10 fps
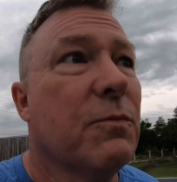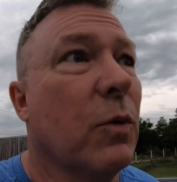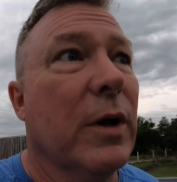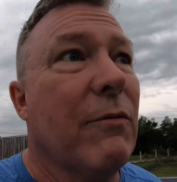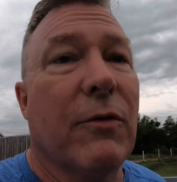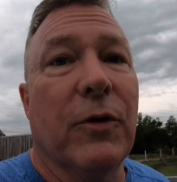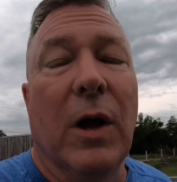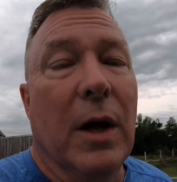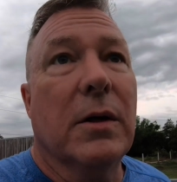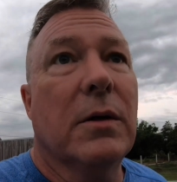will never
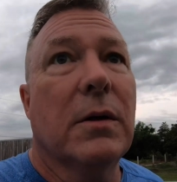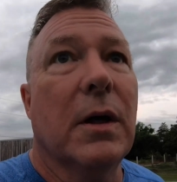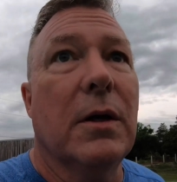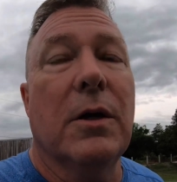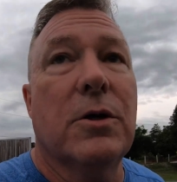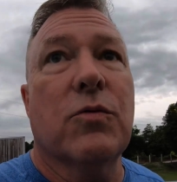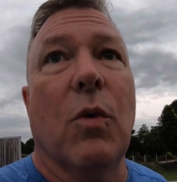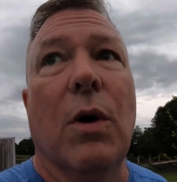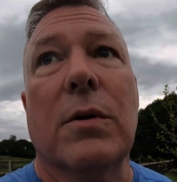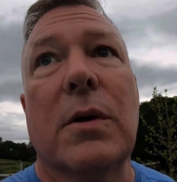flood. It just
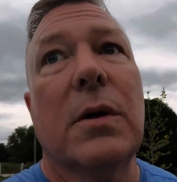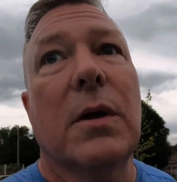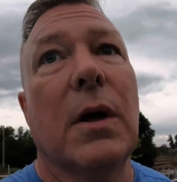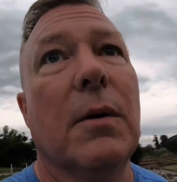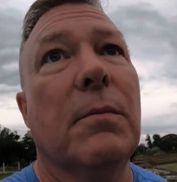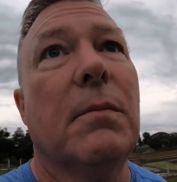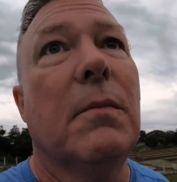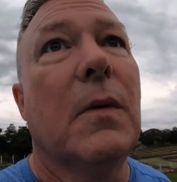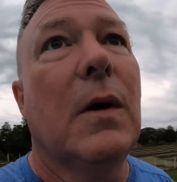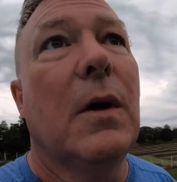won't.
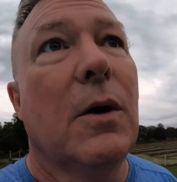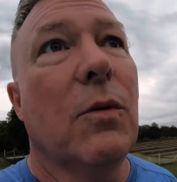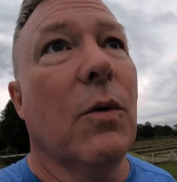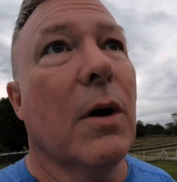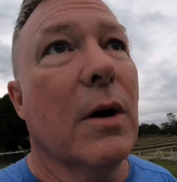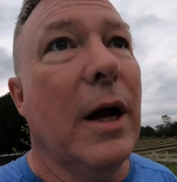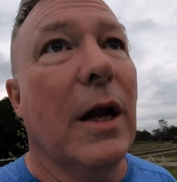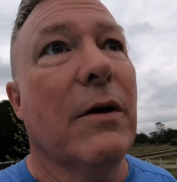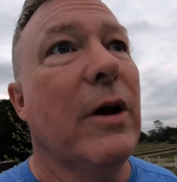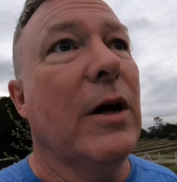We're on an
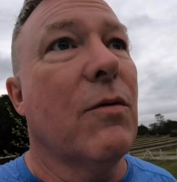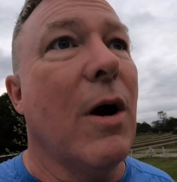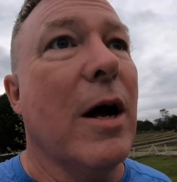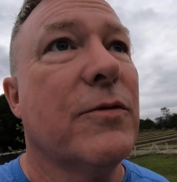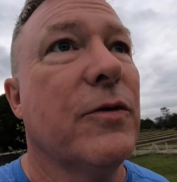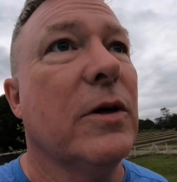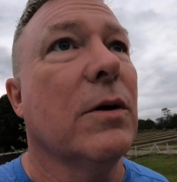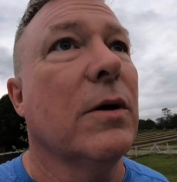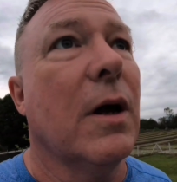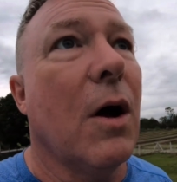elevated rice
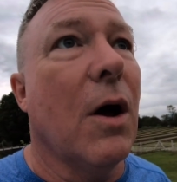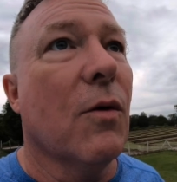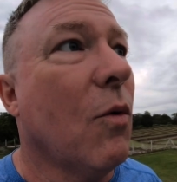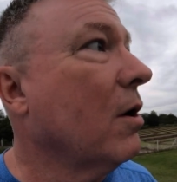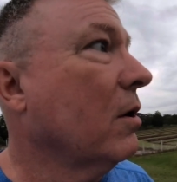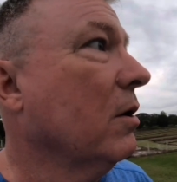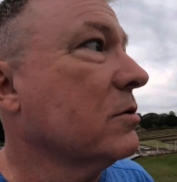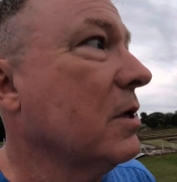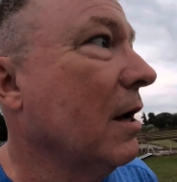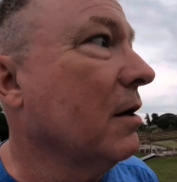field. All the water
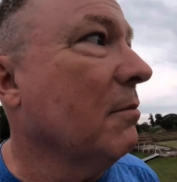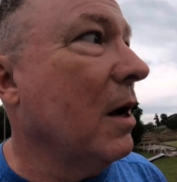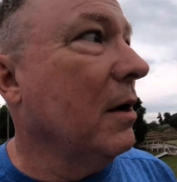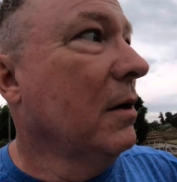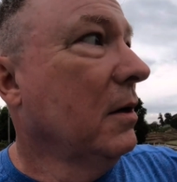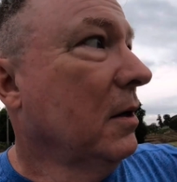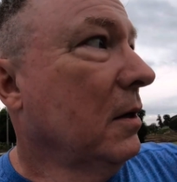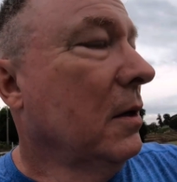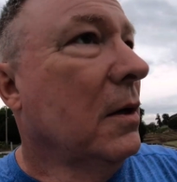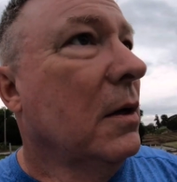goes down to my
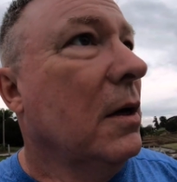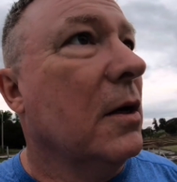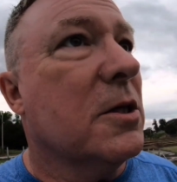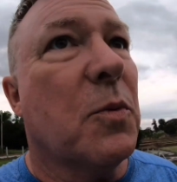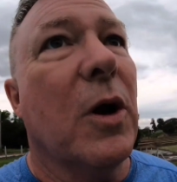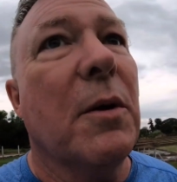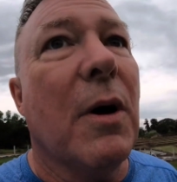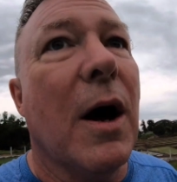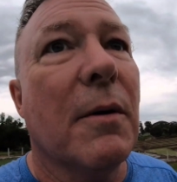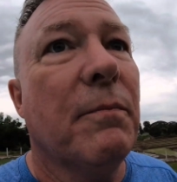spring
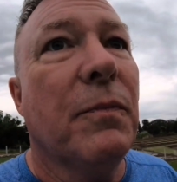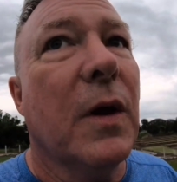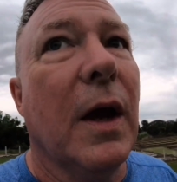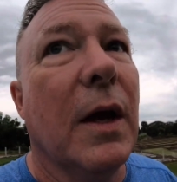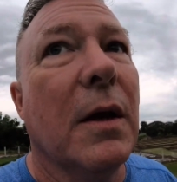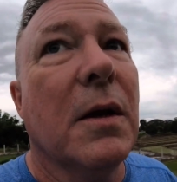bottom. And